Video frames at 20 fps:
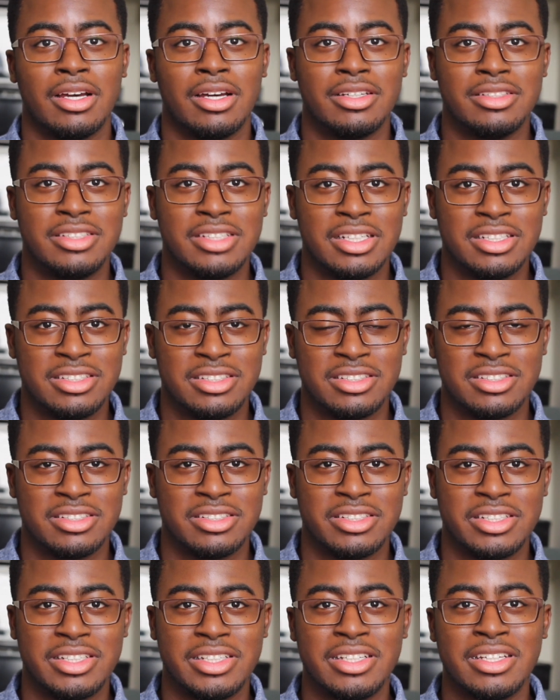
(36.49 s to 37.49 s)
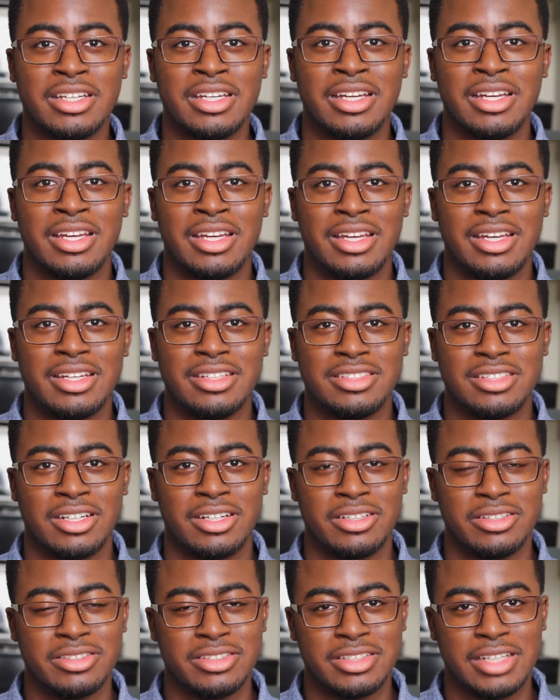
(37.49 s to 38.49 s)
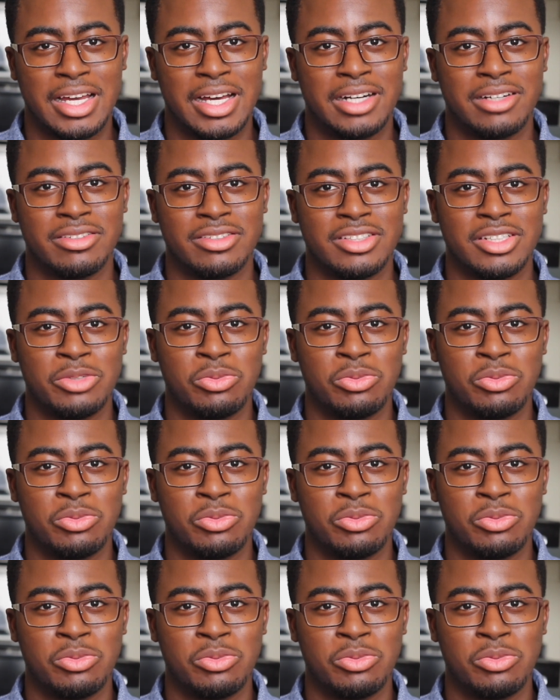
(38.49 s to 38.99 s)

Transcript: Additionally, it turns out